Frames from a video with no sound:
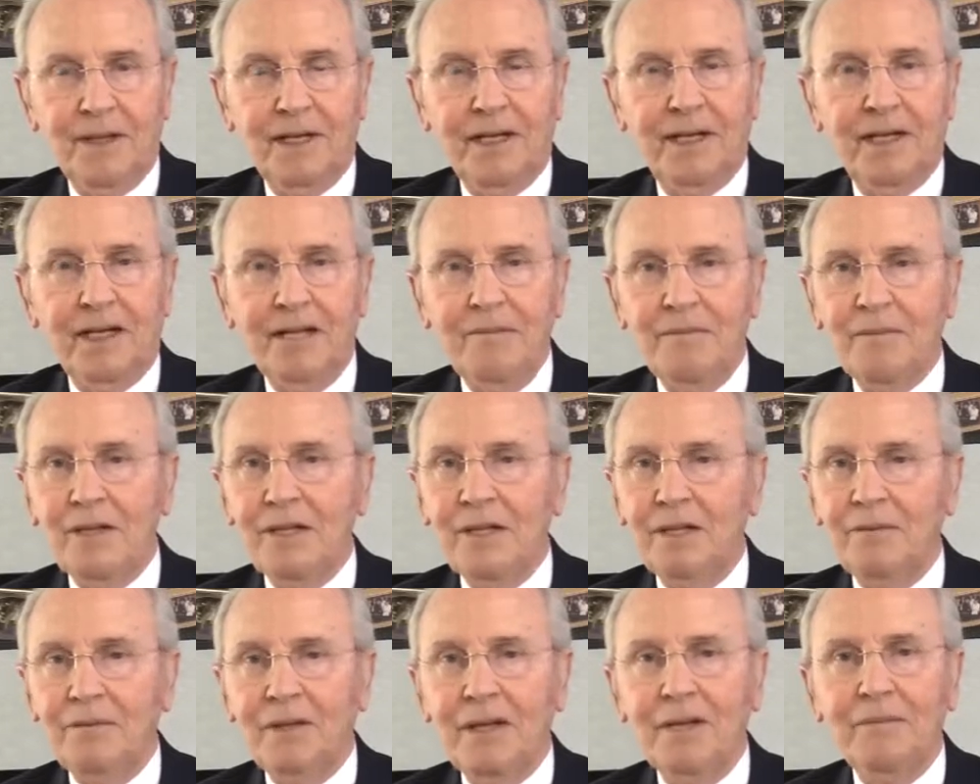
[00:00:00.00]
and let
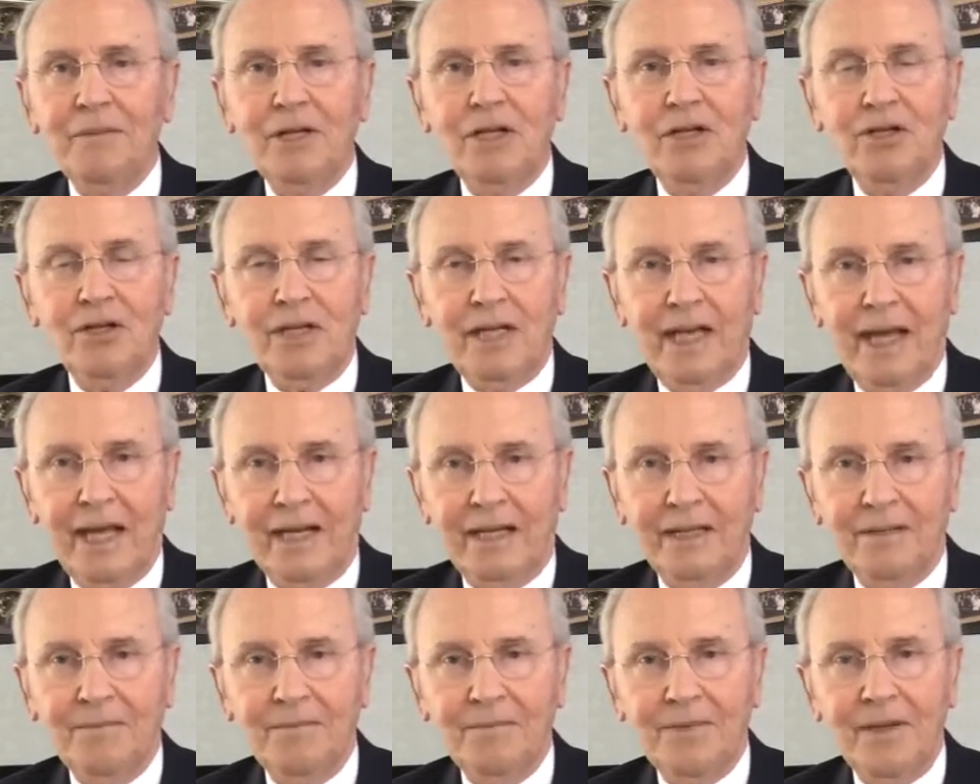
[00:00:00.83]
me look at
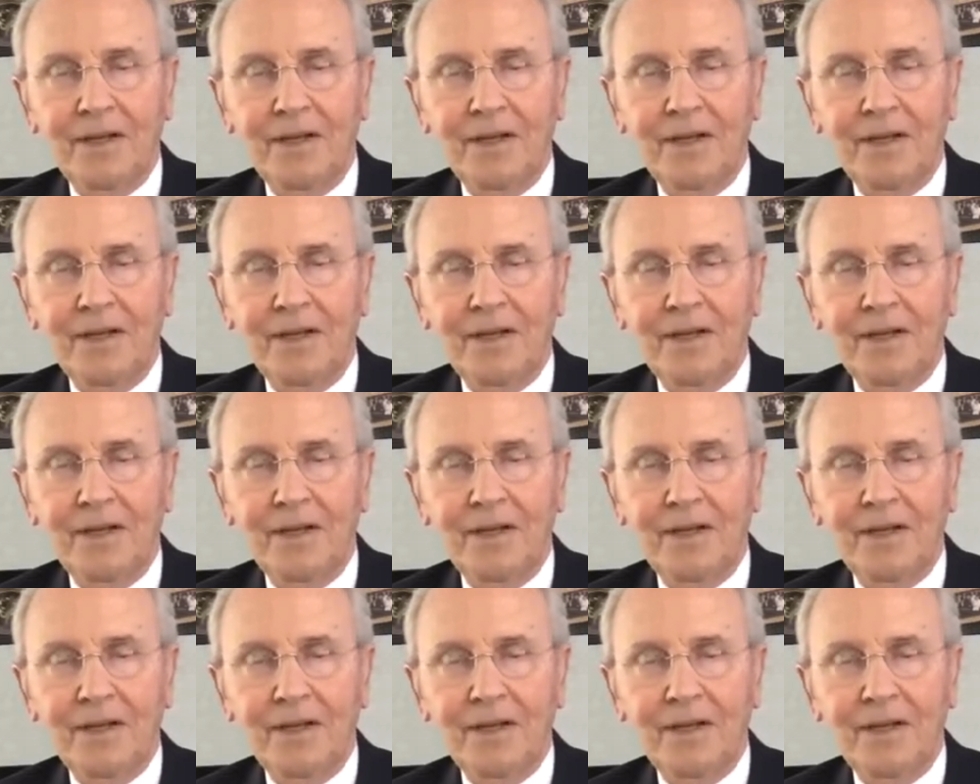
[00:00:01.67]
it.